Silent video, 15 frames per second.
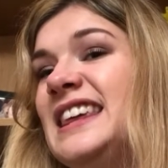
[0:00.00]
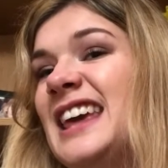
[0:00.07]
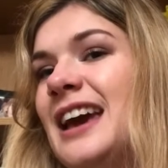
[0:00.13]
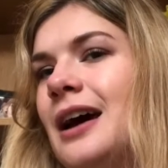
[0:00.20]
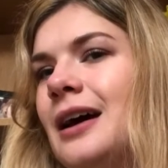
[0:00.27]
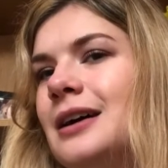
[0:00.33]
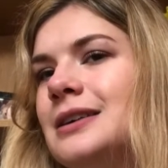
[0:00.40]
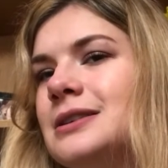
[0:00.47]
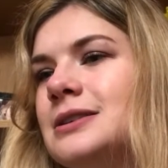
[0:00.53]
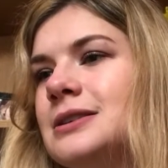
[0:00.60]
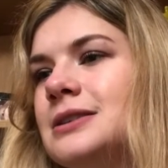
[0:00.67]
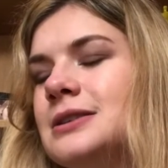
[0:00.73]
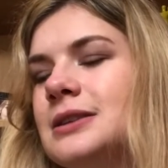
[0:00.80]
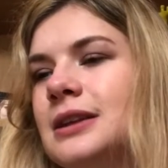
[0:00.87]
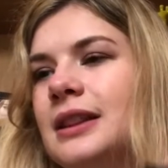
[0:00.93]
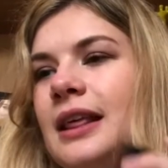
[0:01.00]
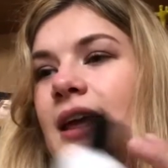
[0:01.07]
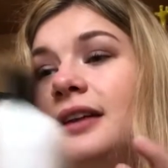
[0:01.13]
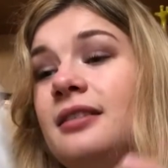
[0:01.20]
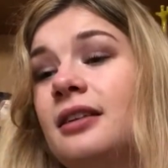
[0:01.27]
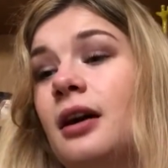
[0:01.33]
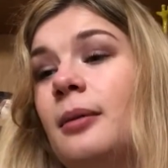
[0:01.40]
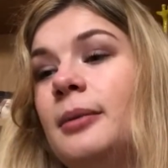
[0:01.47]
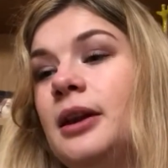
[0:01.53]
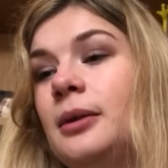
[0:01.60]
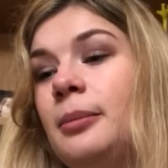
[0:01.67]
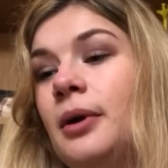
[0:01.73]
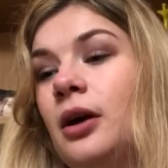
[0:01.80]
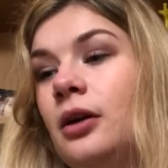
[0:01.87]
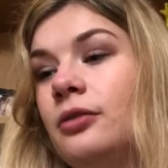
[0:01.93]
yes. These come in a
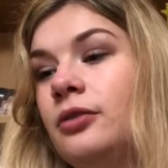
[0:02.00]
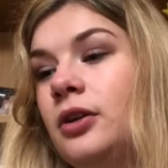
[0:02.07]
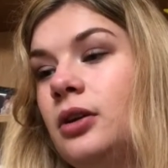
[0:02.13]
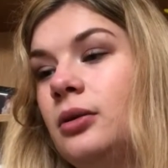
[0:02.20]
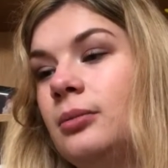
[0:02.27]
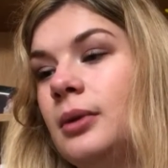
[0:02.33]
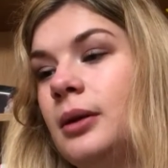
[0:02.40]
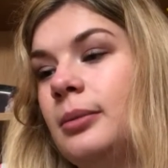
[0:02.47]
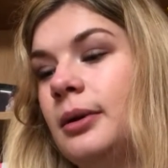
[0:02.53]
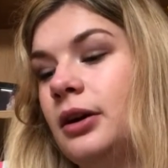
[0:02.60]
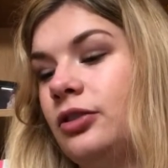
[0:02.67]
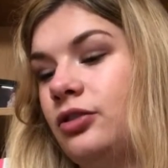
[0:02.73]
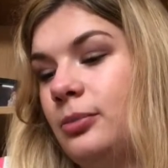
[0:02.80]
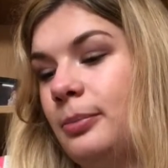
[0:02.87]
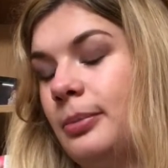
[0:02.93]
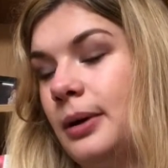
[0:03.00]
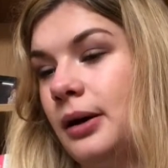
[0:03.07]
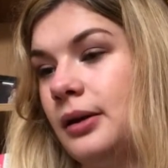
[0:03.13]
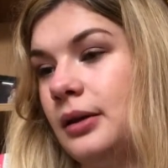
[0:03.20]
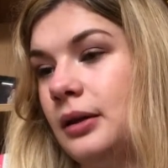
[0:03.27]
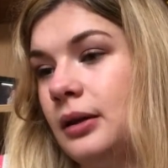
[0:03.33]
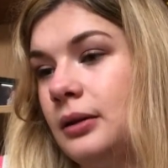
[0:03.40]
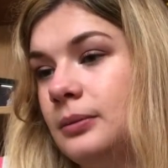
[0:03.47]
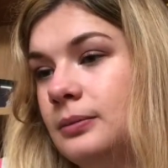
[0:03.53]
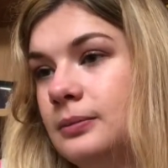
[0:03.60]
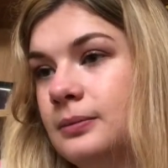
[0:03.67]
perfume. Maybe I should buy that.